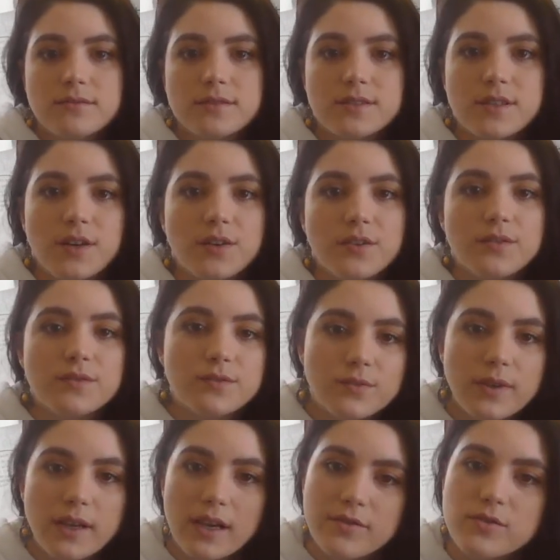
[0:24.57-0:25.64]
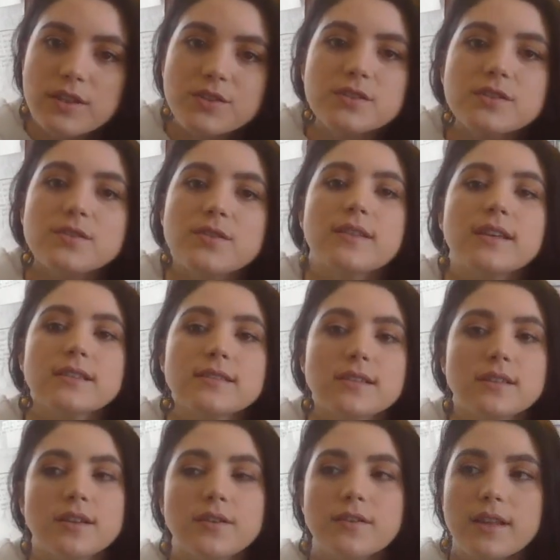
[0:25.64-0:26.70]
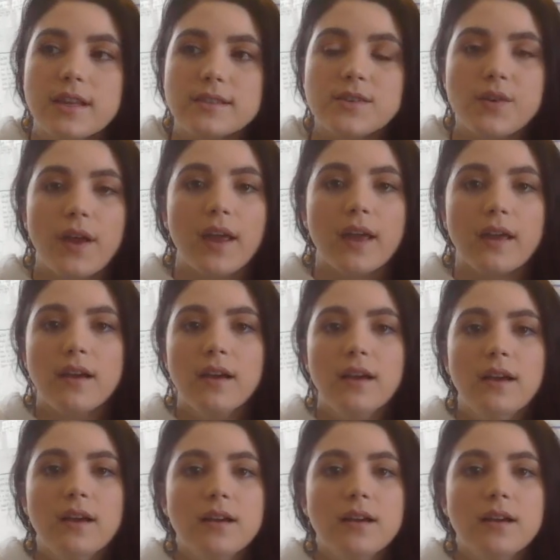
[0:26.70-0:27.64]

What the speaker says: So we have questions and things are new, and that's okay.